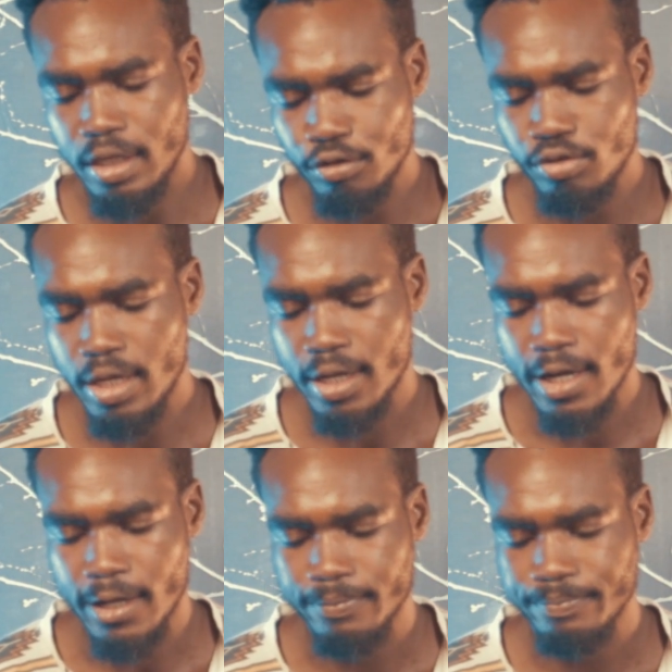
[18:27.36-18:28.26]
into the
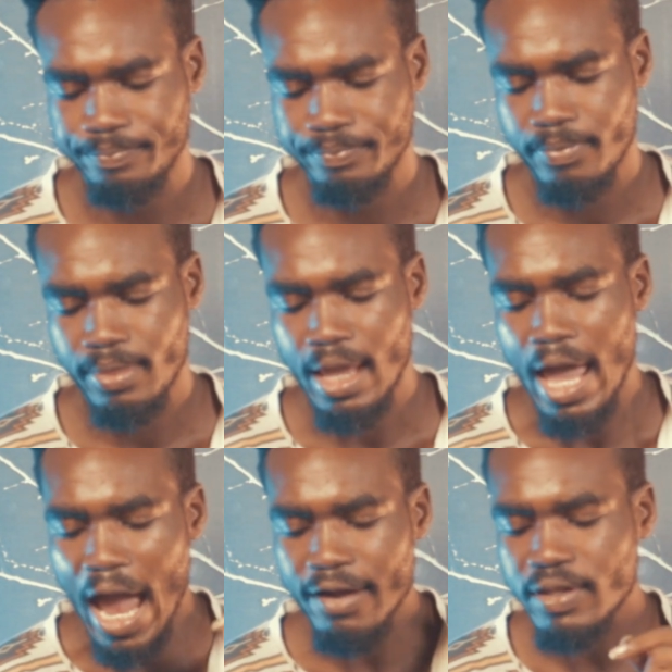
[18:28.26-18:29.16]
car.
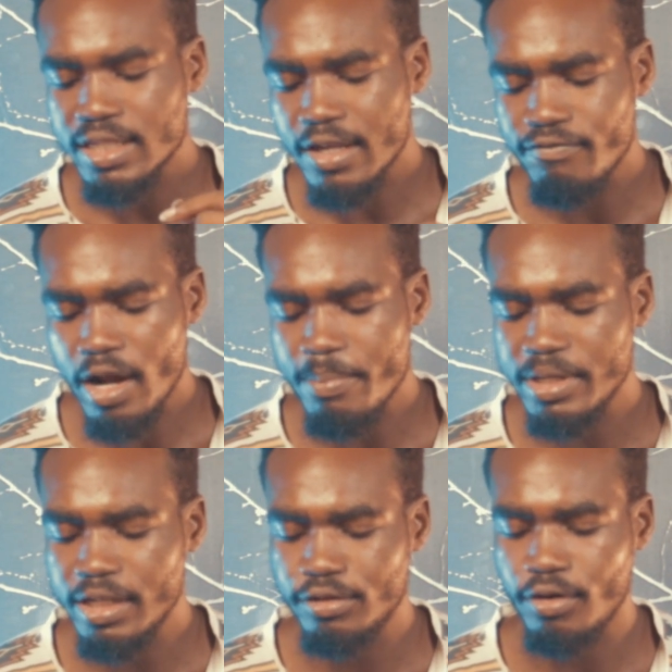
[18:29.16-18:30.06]
After several
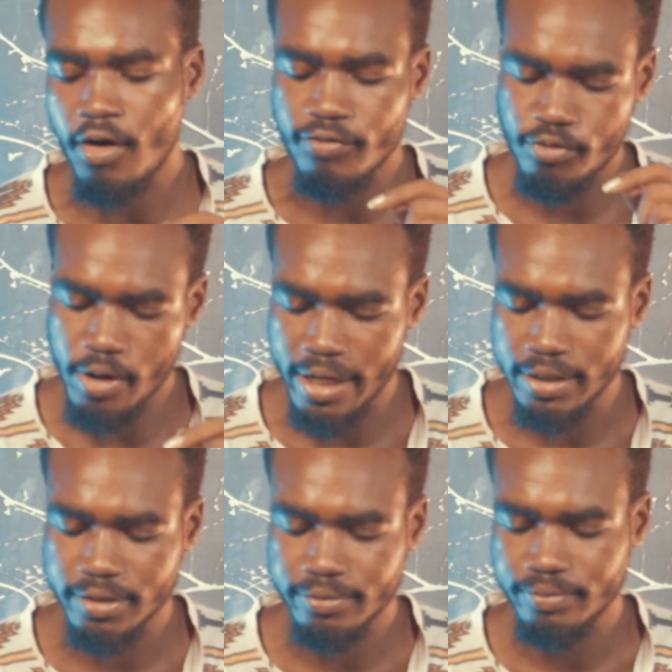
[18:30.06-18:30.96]
minutes of
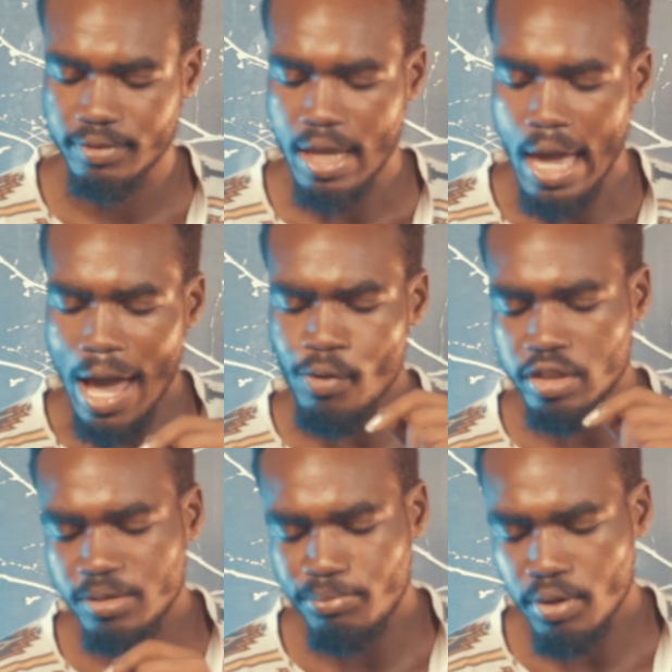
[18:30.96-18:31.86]
ride, I
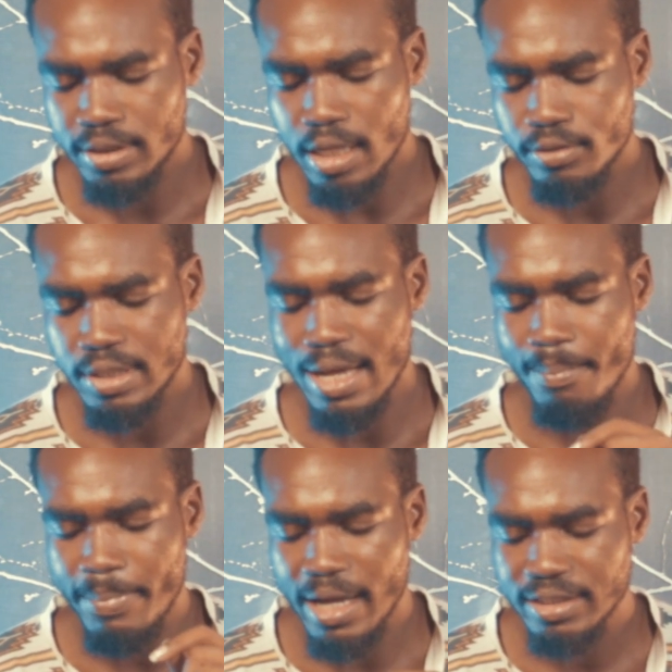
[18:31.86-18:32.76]
was brought out and
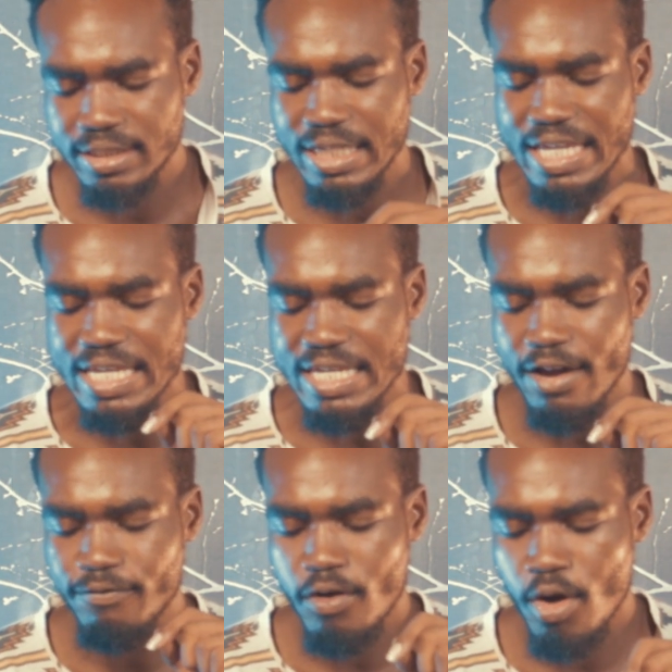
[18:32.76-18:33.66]
abandoned in
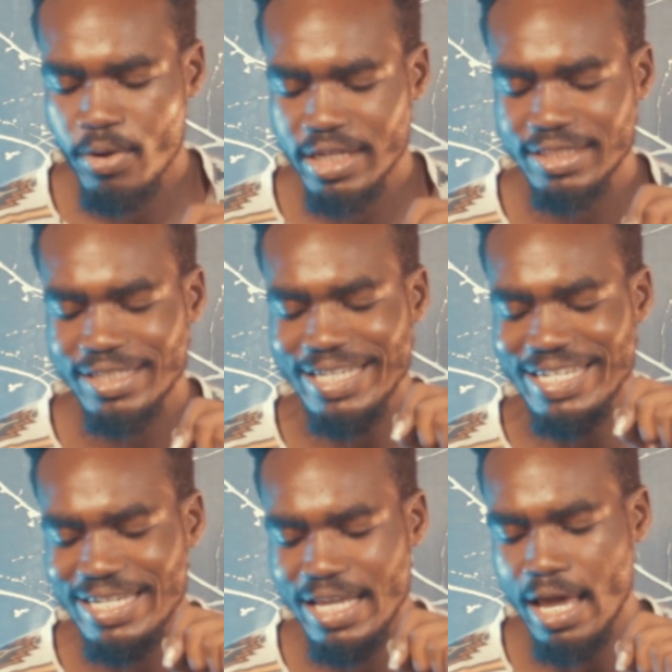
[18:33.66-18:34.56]
a forest
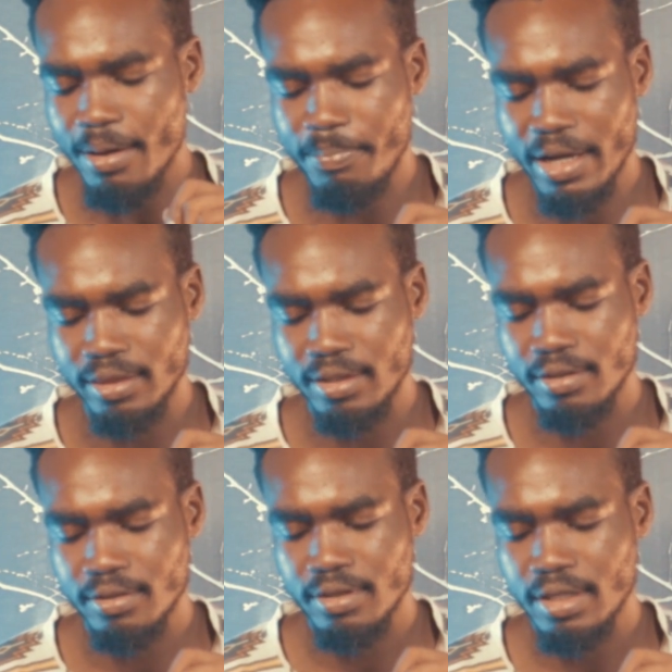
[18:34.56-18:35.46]
near a path.
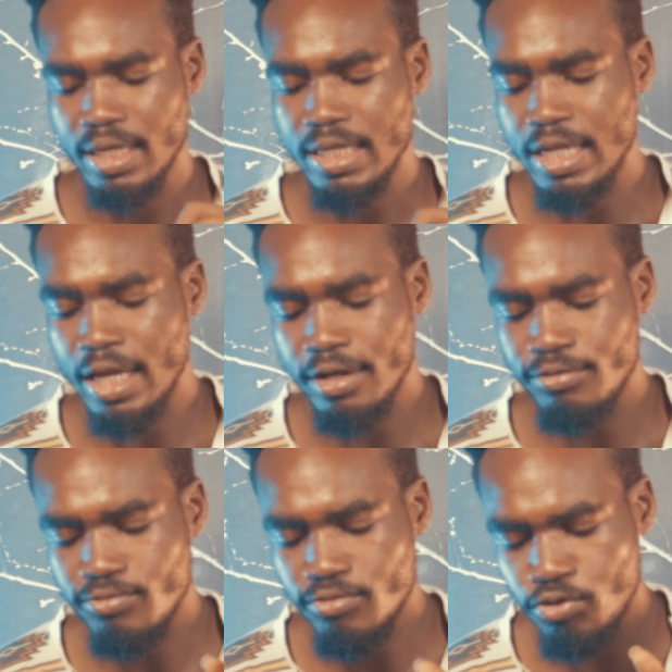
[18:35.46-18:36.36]

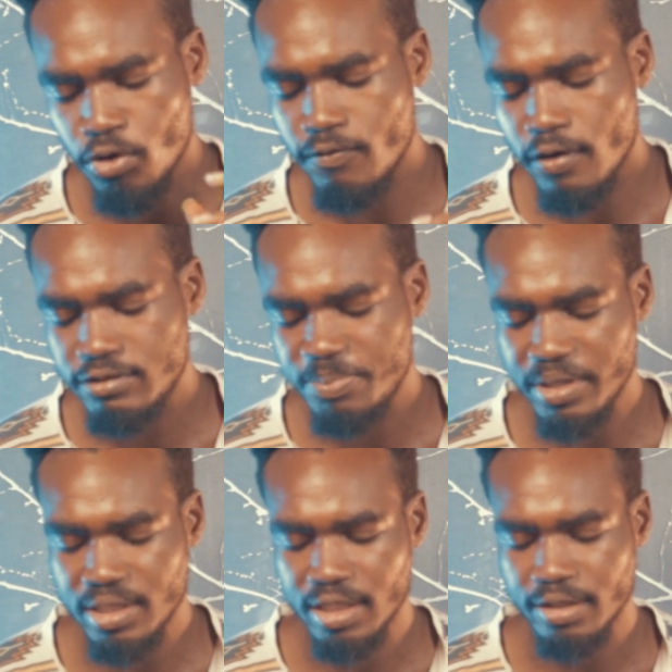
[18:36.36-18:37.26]
They drove off
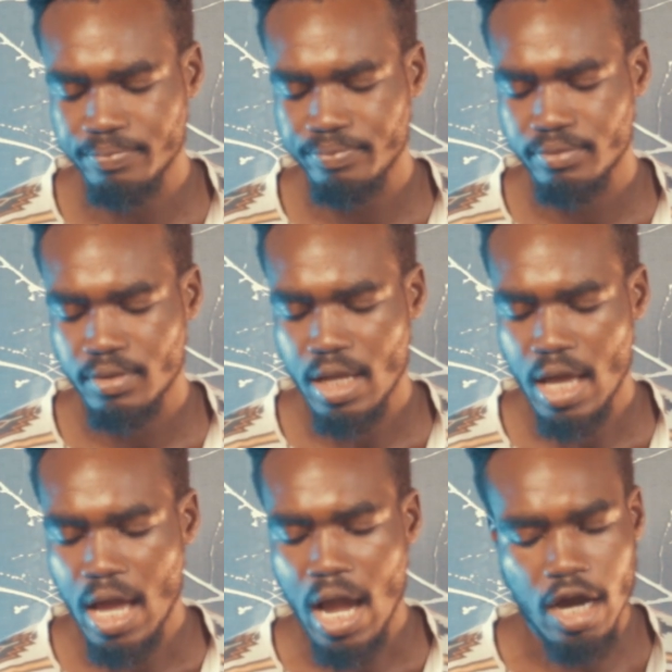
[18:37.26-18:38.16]
speedily.
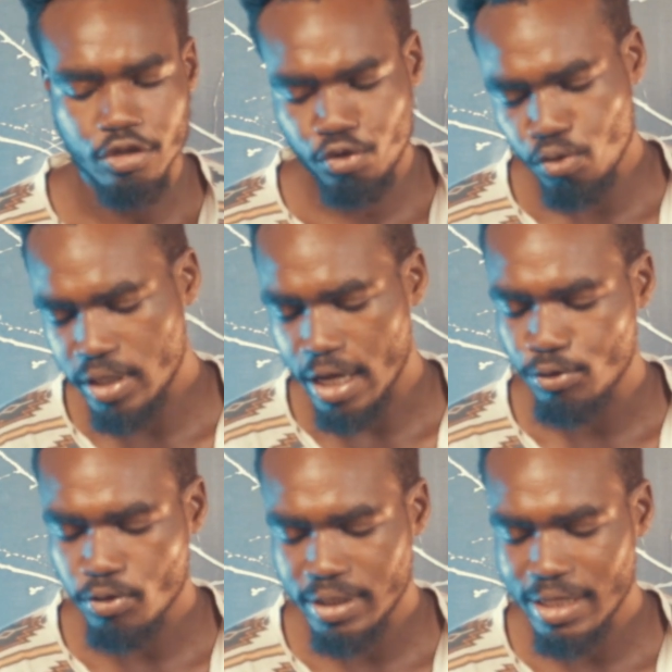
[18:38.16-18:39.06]
I shook
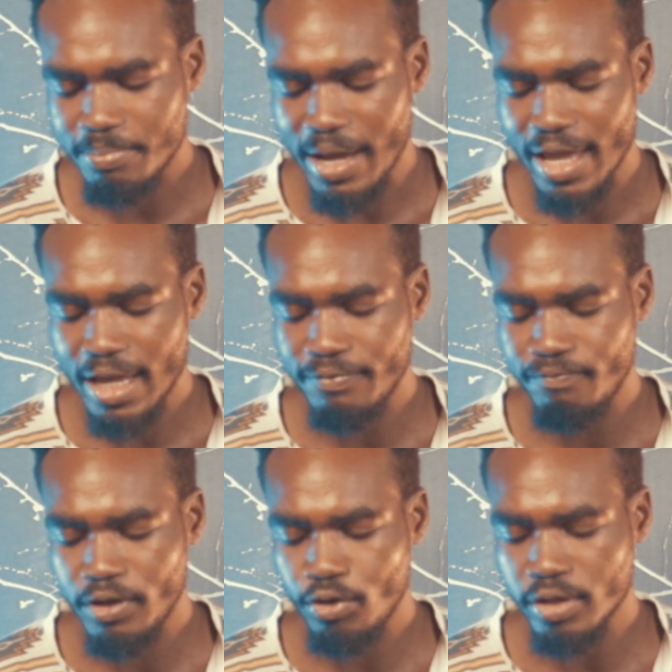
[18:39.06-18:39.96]
and nodded my head
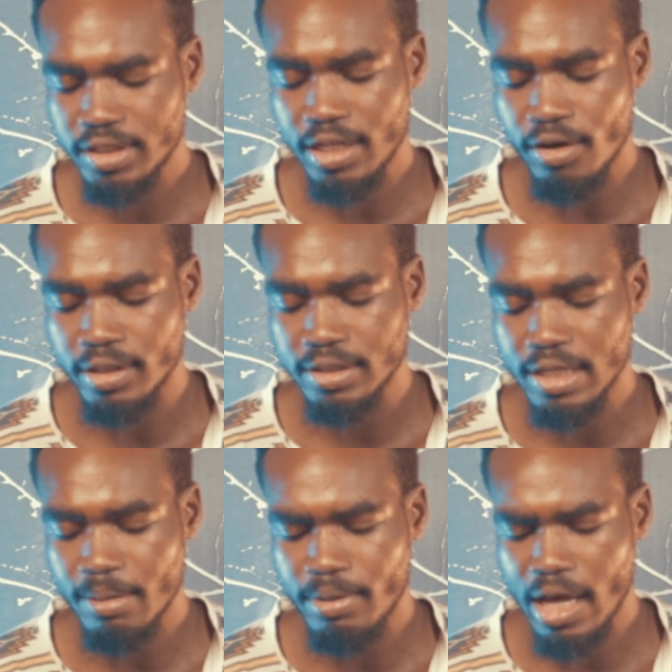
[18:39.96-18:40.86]
vigorously
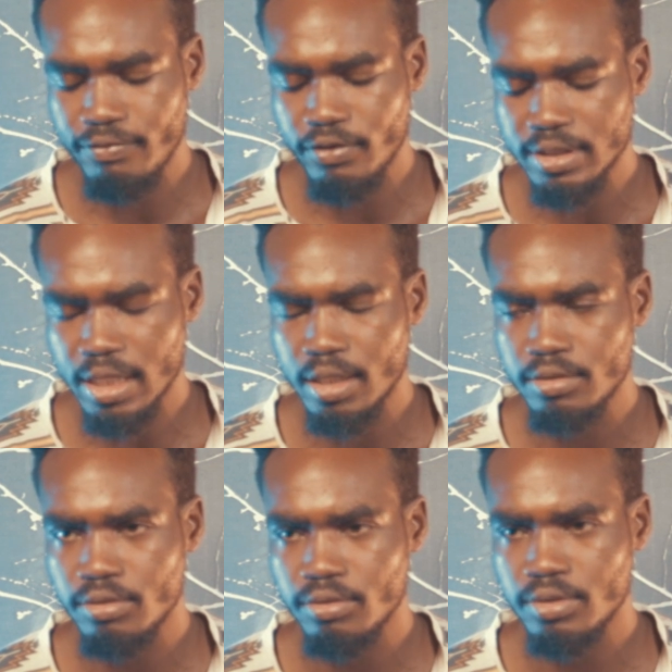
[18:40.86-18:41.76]
until the blindfold
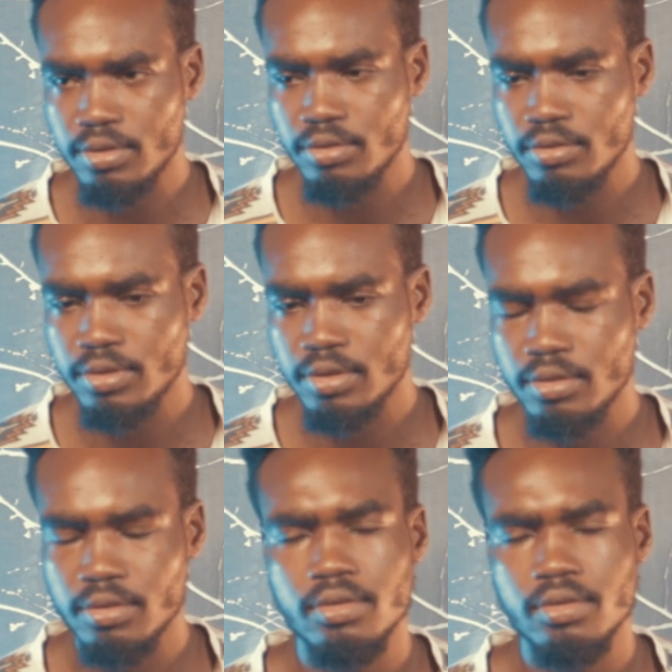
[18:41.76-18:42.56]
started to loosen.